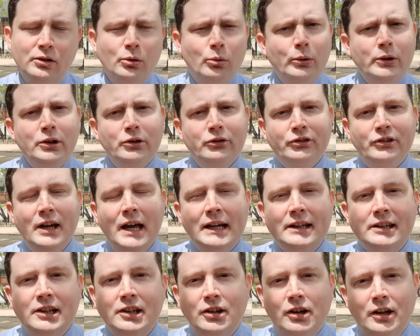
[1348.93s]
What are you
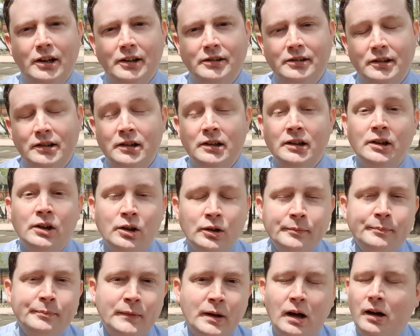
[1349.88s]
snacking on?
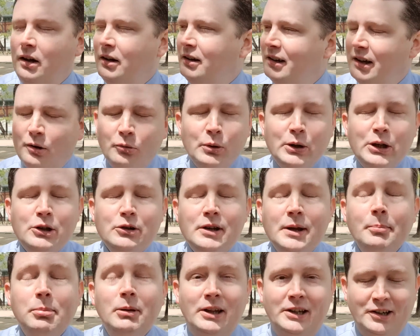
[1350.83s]
What are you
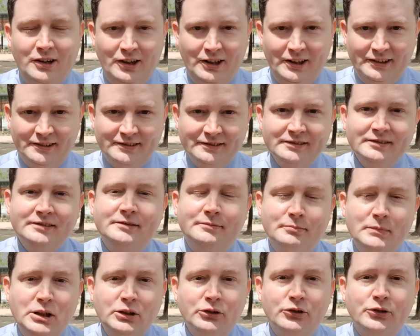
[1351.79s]
nibbling on?
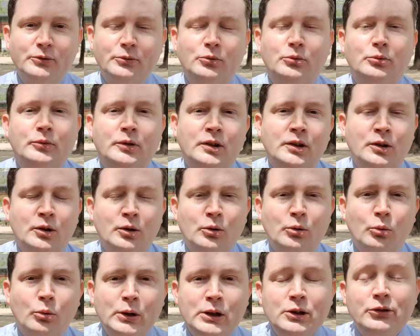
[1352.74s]
Means,
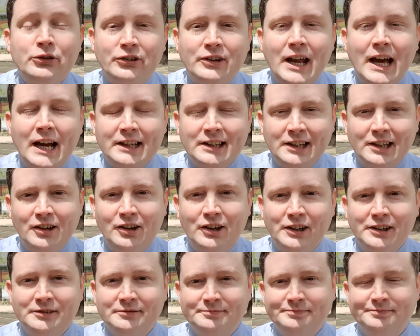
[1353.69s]
what are you snacking
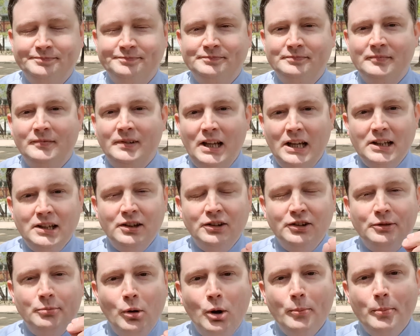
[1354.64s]
on? Taking
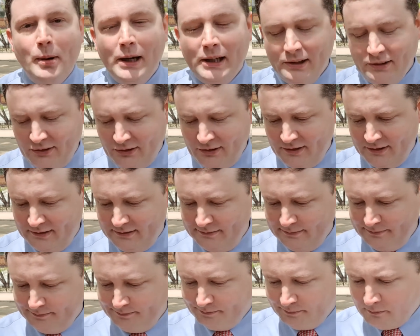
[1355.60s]
small bites.
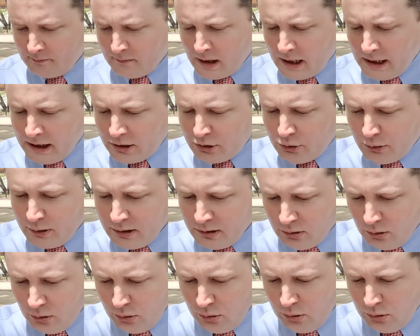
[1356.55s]
In
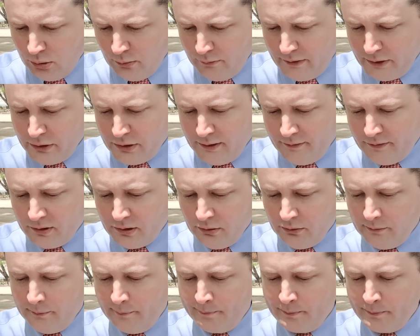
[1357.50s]
Korean, oh, very difficult.